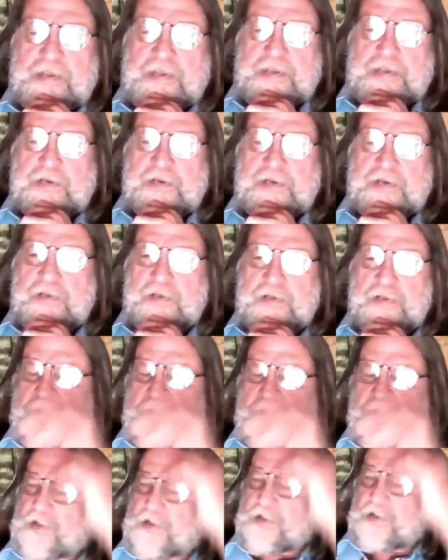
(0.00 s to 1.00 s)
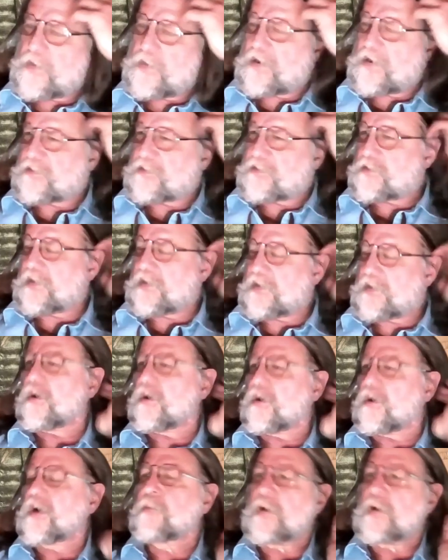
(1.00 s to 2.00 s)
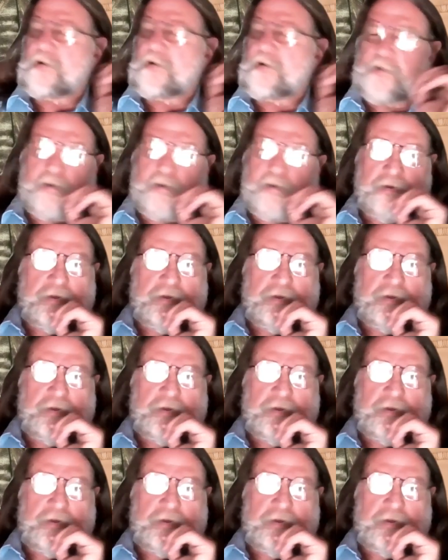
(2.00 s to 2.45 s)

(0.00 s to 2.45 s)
a what else did I talk about?